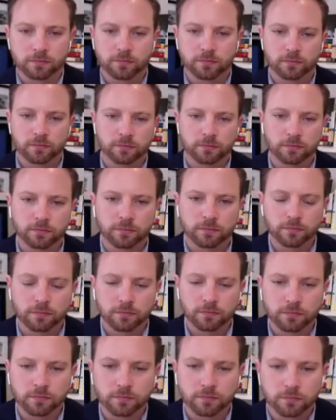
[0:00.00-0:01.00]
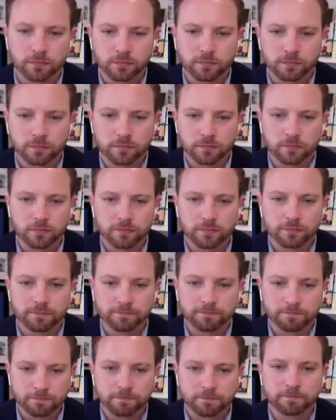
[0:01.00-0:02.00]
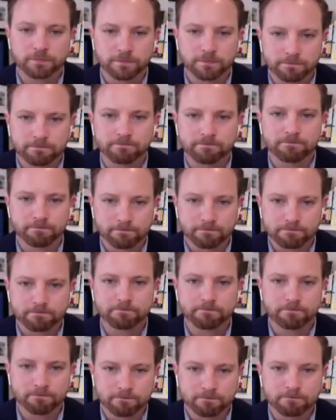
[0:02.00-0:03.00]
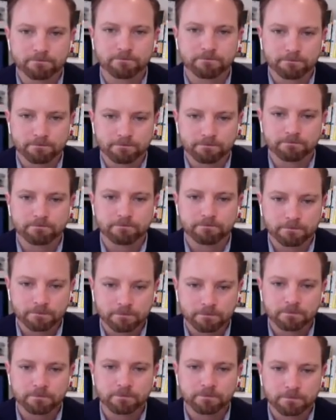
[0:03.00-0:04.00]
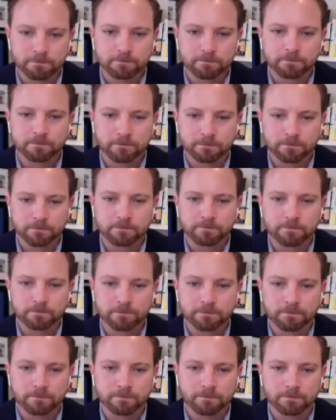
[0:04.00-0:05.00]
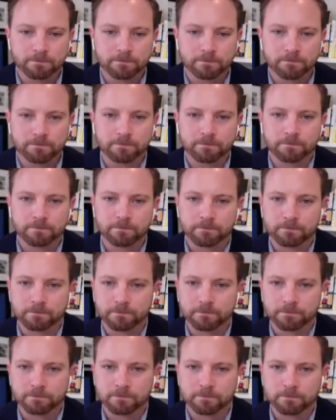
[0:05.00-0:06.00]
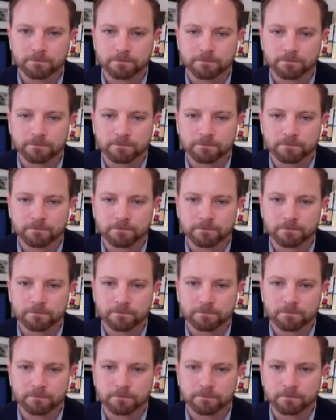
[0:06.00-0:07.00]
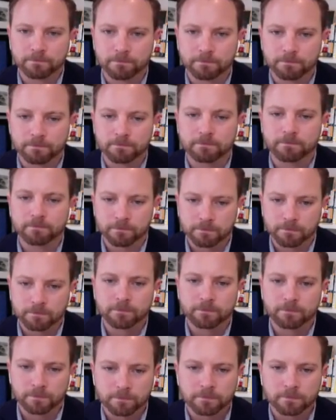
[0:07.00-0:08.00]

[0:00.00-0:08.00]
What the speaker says: (not speaking)